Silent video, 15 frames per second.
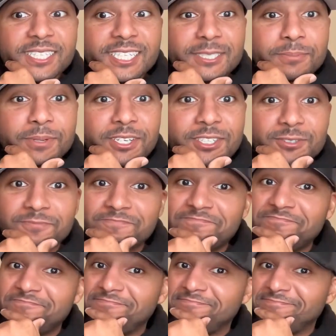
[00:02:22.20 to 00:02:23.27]
this pic.
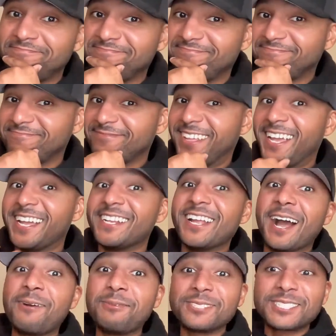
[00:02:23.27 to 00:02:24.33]
Mm. No,
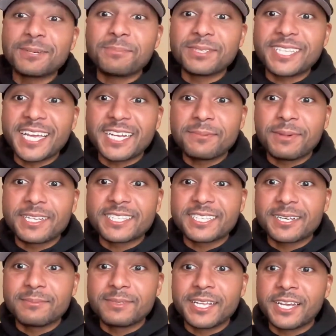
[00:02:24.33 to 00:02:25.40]
I wasn't gonna put that in my
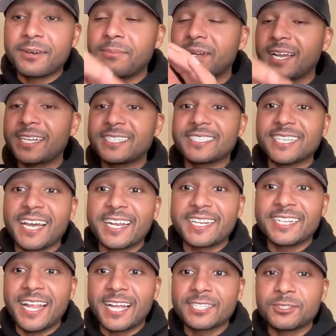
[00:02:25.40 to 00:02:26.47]
thumbnail, but I decided
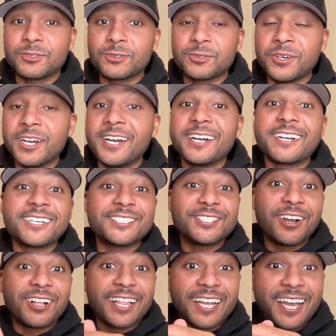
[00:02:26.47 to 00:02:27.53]
not to because
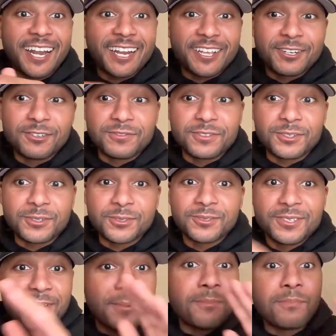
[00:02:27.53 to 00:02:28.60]
y'all, I got an interview.
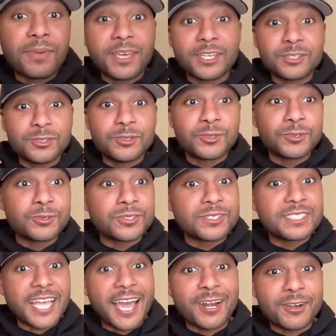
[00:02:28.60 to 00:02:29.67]
Big news.
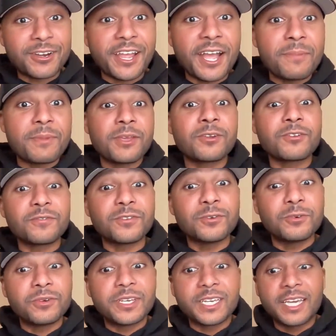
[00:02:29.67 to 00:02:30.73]
Saturday, I'm
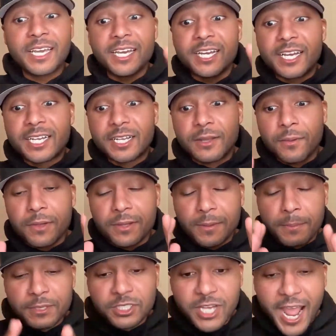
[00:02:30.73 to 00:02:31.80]
interviewing
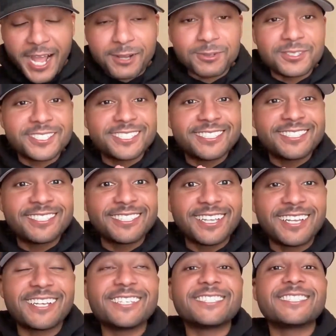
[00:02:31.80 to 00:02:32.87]
Jacqueline's
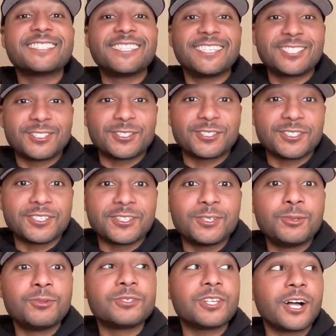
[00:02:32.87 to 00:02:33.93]
sister,
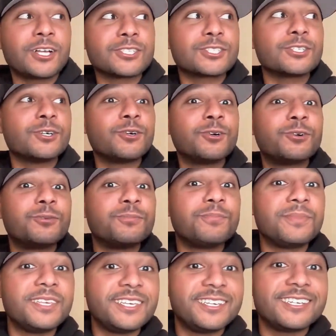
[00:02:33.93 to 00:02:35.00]
who was also
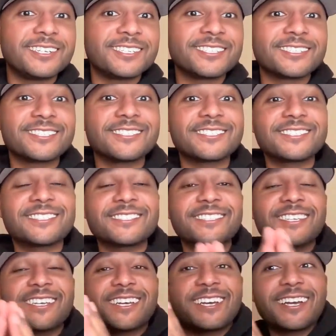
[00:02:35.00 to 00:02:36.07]
Mia's
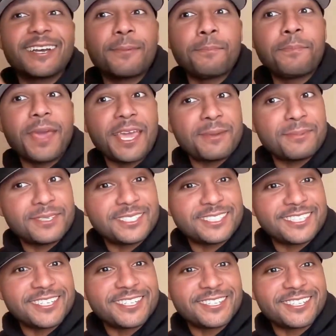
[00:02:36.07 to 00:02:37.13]

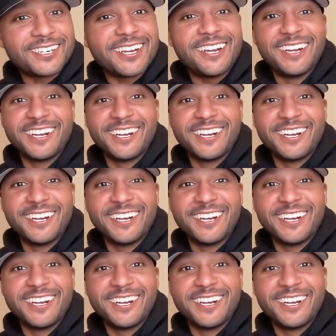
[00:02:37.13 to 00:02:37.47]
babysitter.